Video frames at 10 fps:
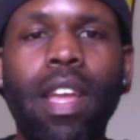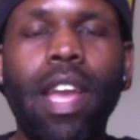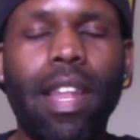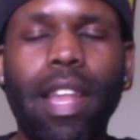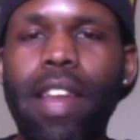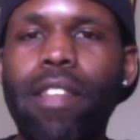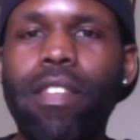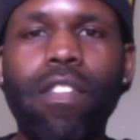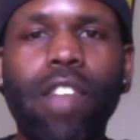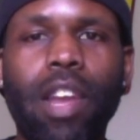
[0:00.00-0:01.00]
And ladies
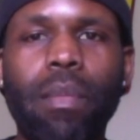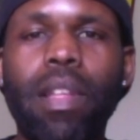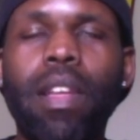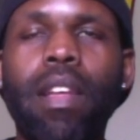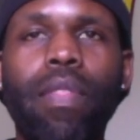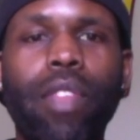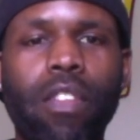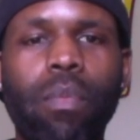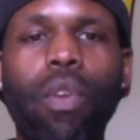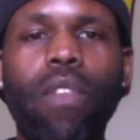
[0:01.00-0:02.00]
and gentlemen,
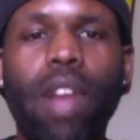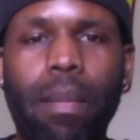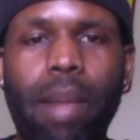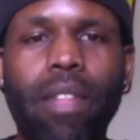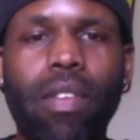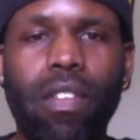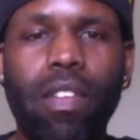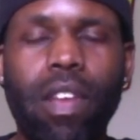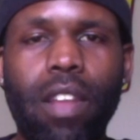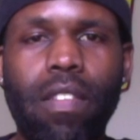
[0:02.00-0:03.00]
this movie I'm about to
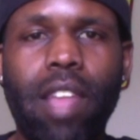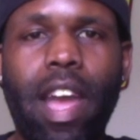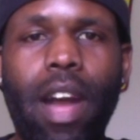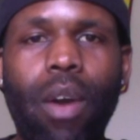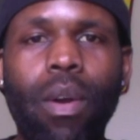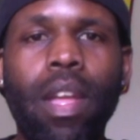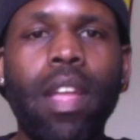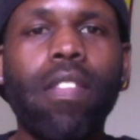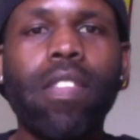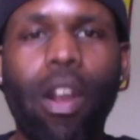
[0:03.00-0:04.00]
discuss now
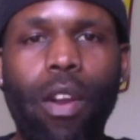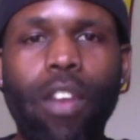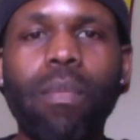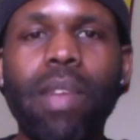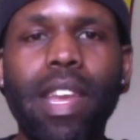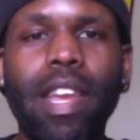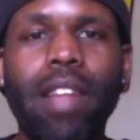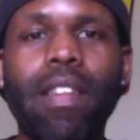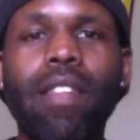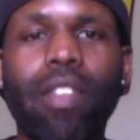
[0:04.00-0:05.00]
turns me
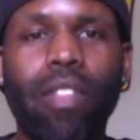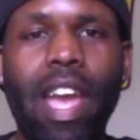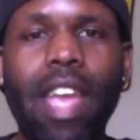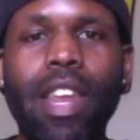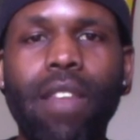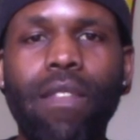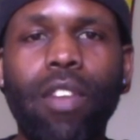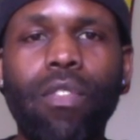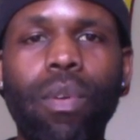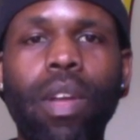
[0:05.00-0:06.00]
in to that
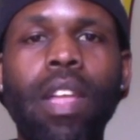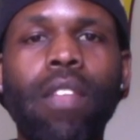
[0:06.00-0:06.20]
individual.